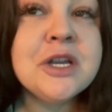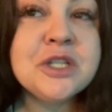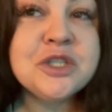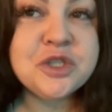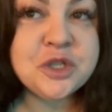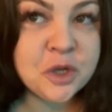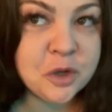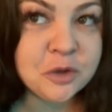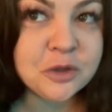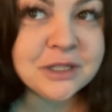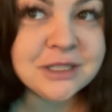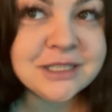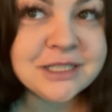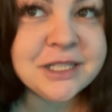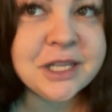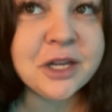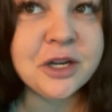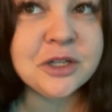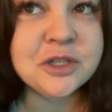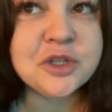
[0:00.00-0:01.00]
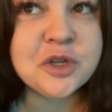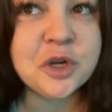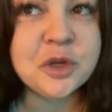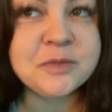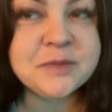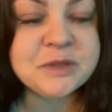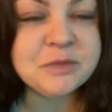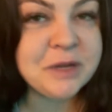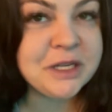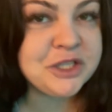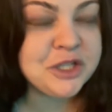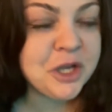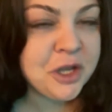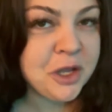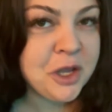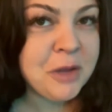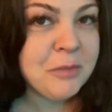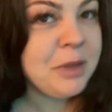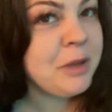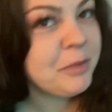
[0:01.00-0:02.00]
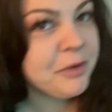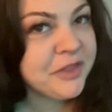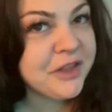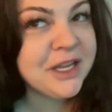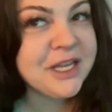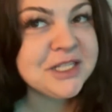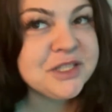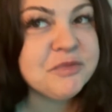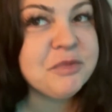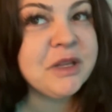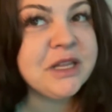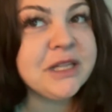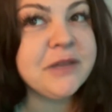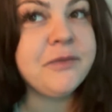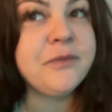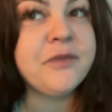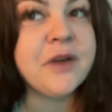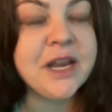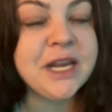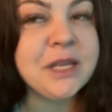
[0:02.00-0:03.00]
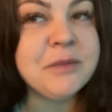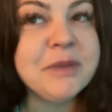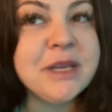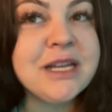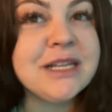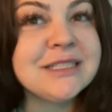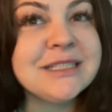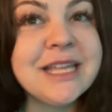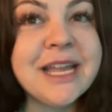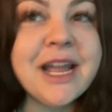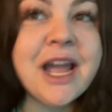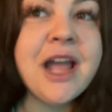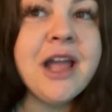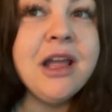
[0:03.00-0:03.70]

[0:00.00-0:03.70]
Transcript: children's theater troupes, which people think is really funny because like